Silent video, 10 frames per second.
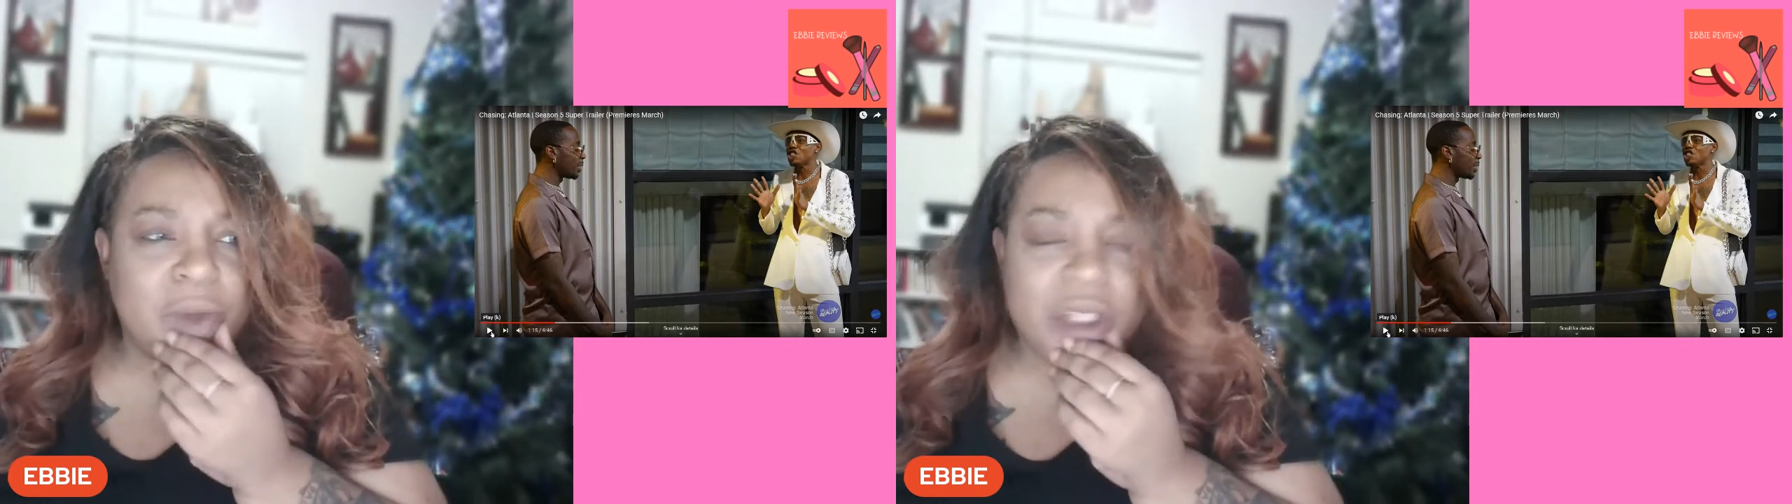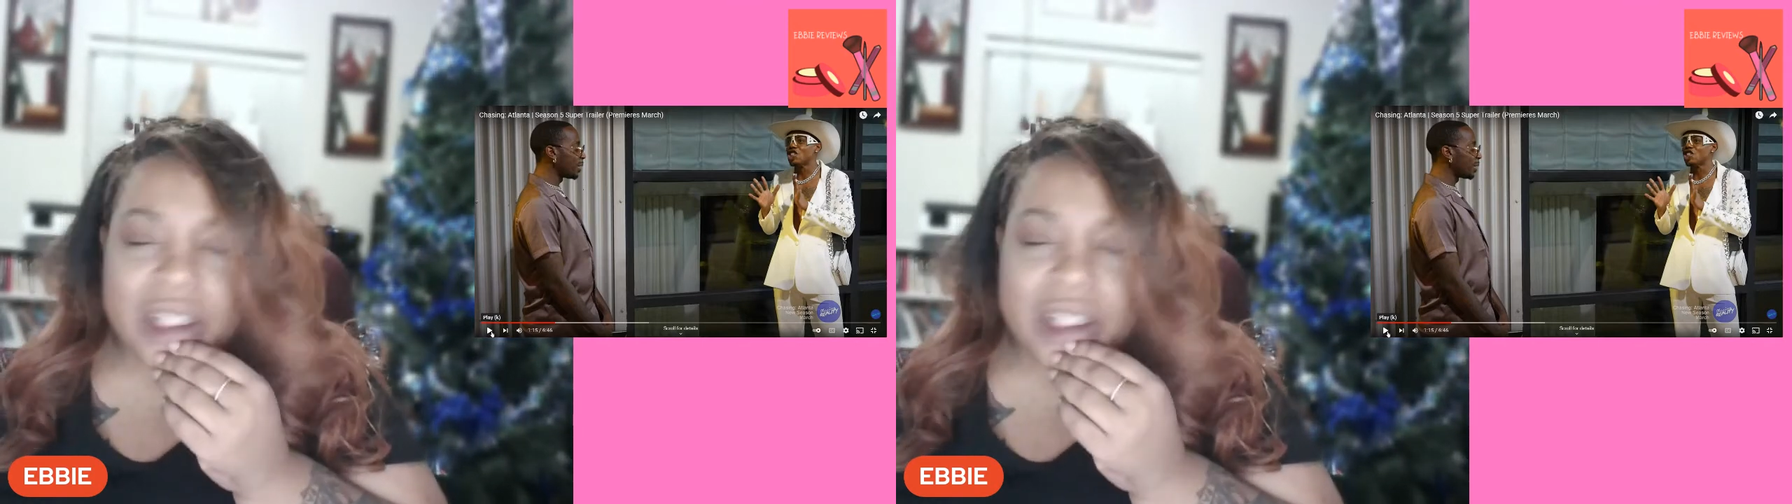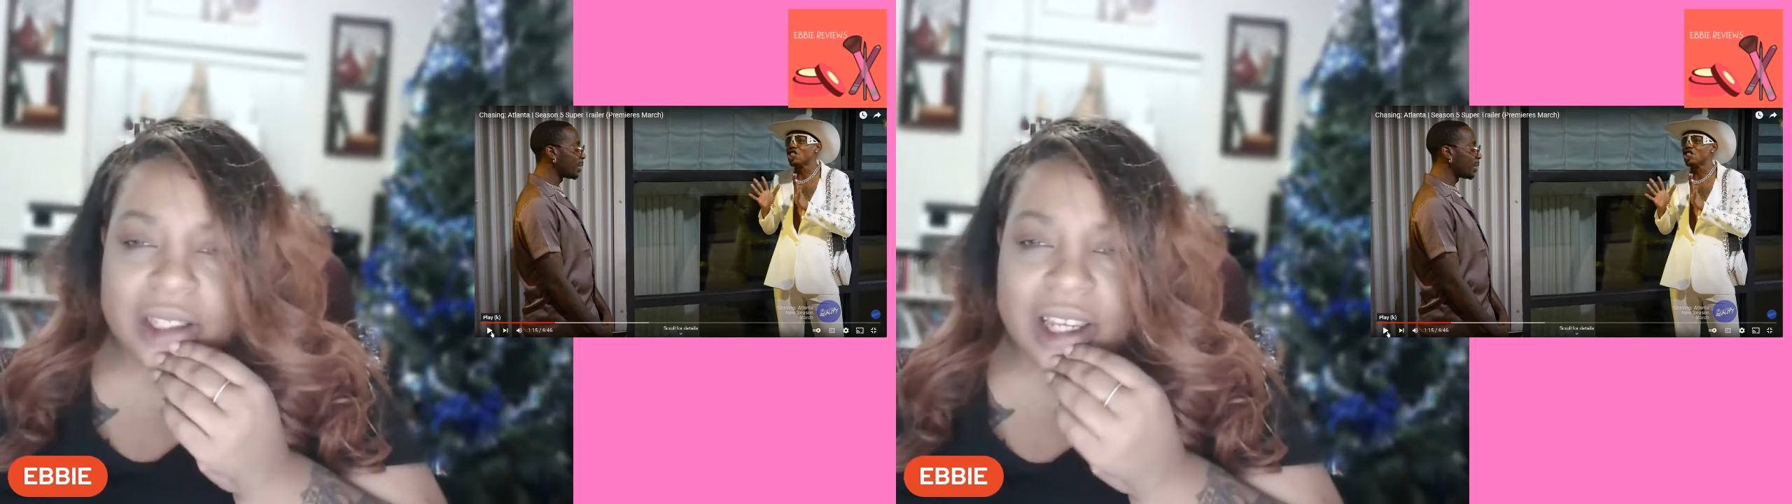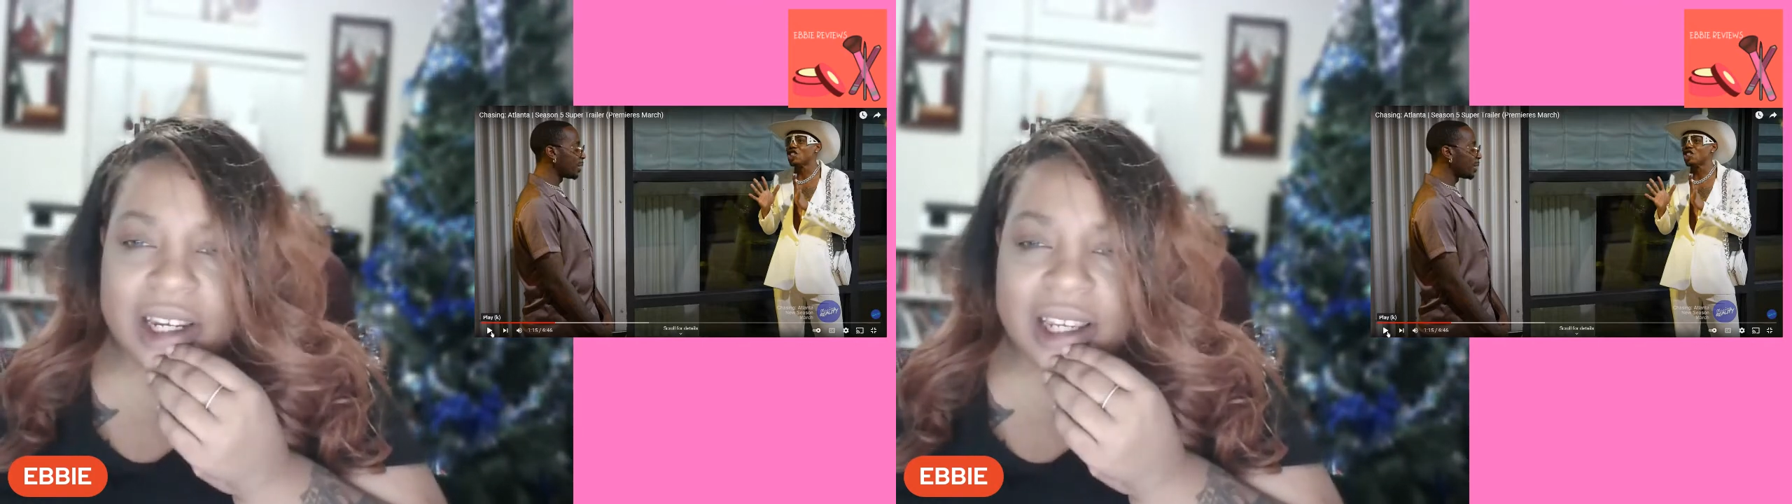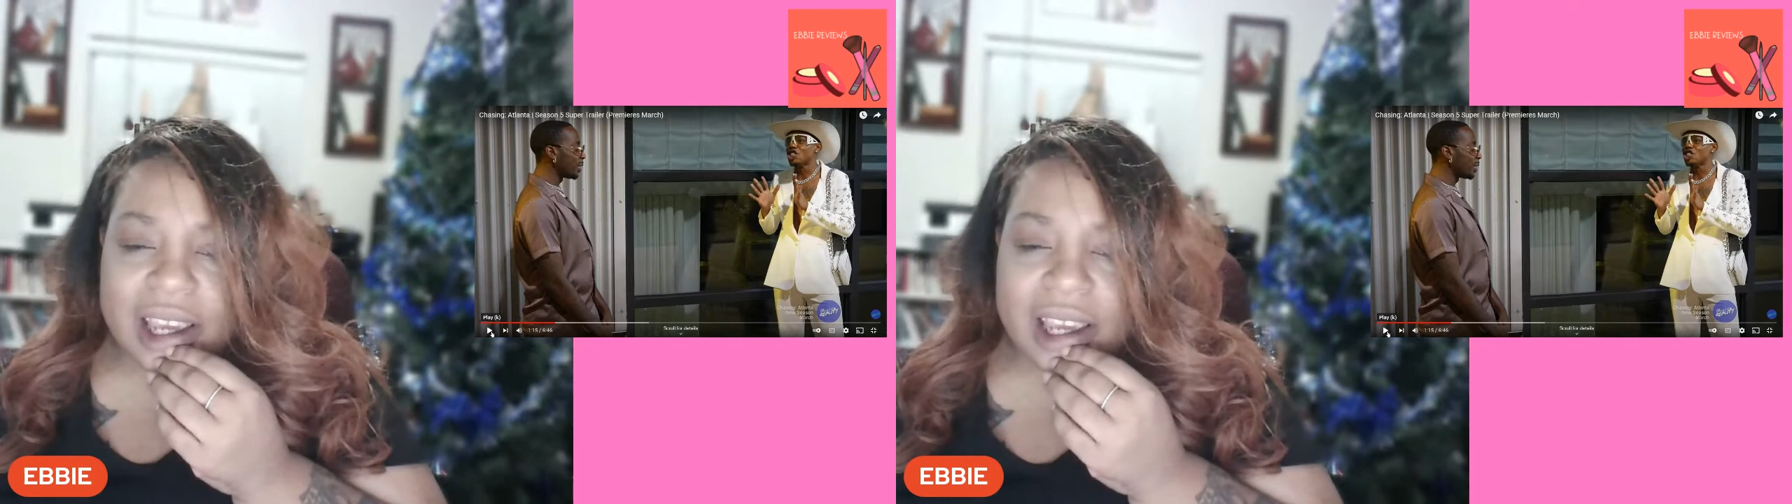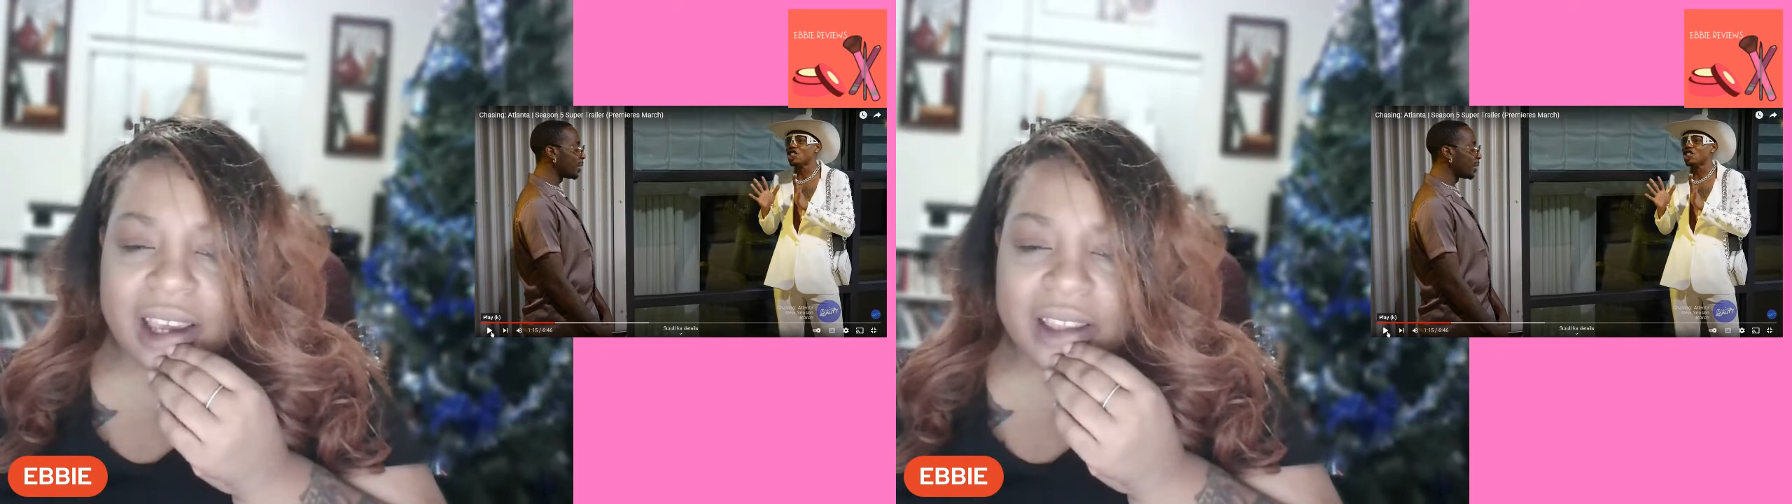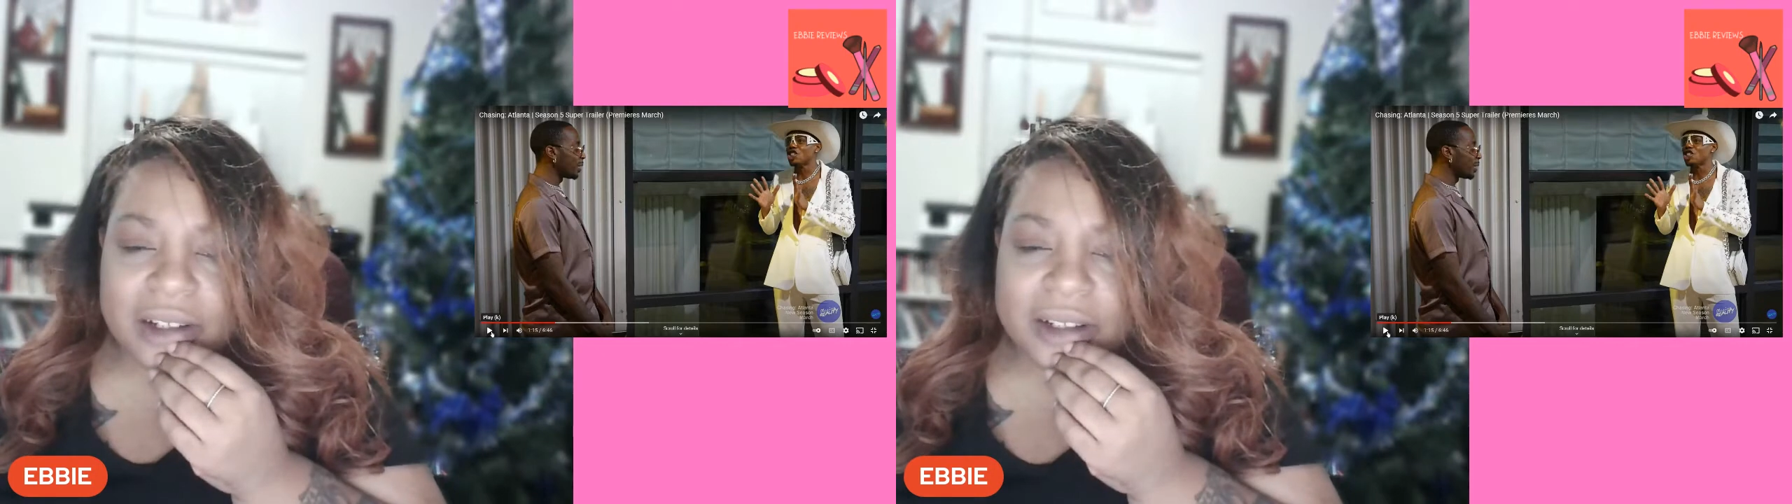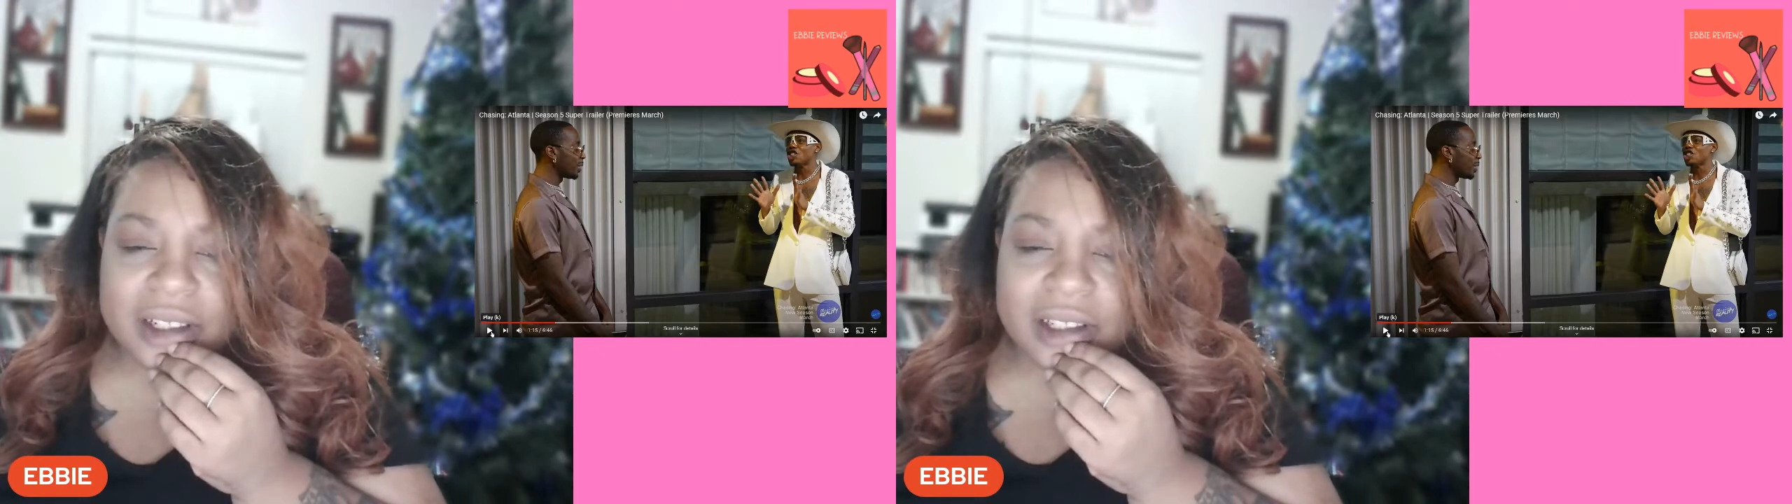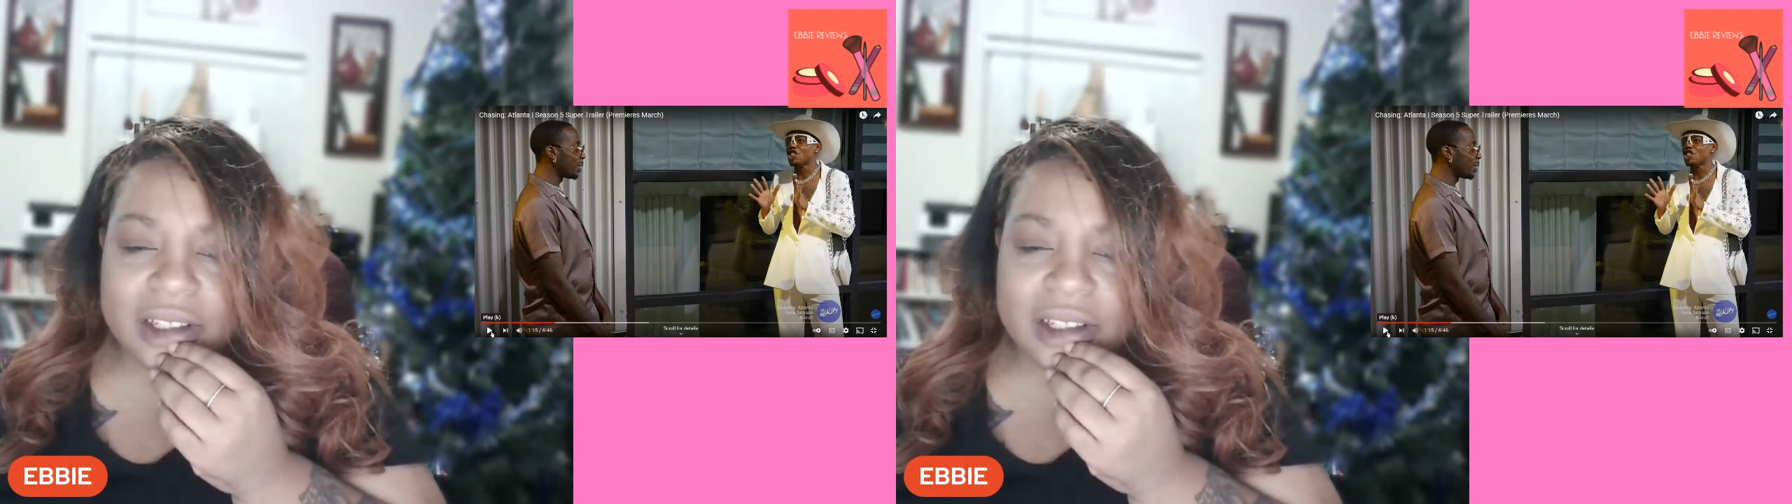when he is getting gathered.